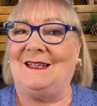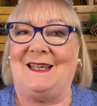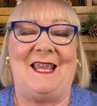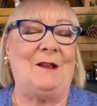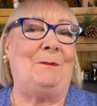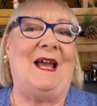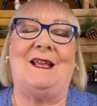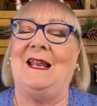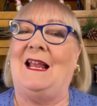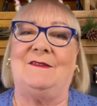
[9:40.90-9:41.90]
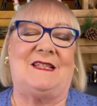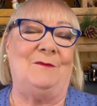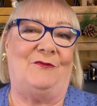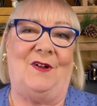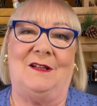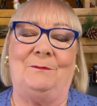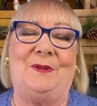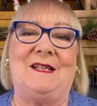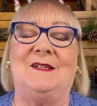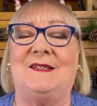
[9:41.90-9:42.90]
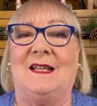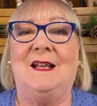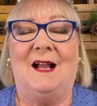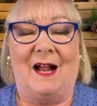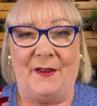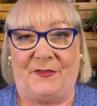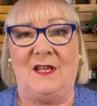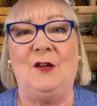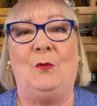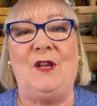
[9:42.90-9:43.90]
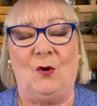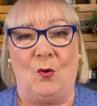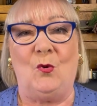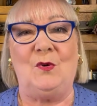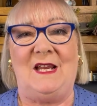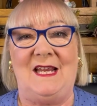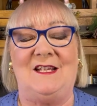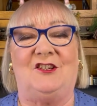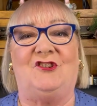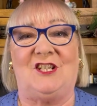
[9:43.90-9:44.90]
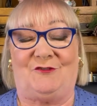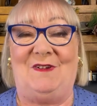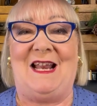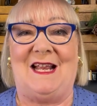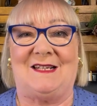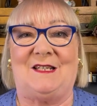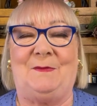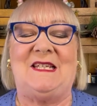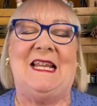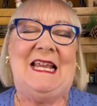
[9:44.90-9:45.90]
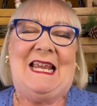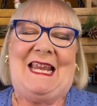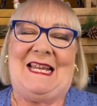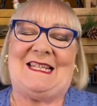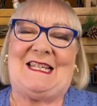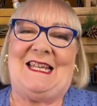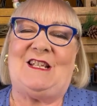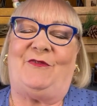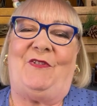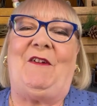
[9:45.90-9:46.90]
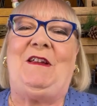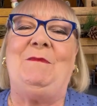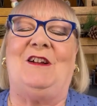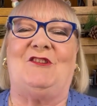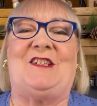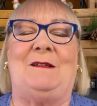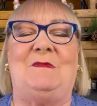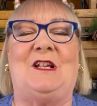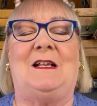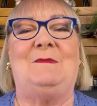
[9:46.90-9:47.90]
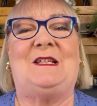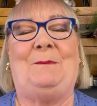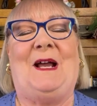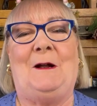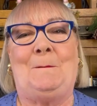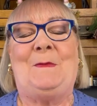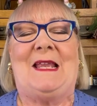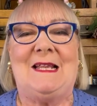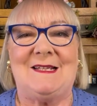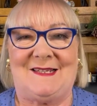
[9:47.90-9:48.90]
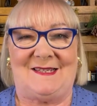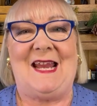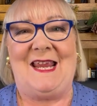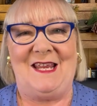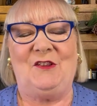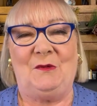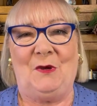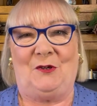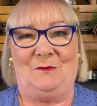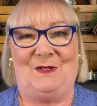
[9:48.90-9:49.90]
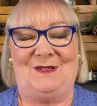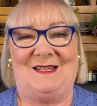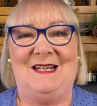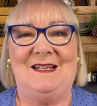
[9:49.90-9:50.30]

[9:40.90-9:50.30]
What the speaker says: kick back and have some fun, because I think we all need to just relax a bit. It's very much sometimes about staying in the moment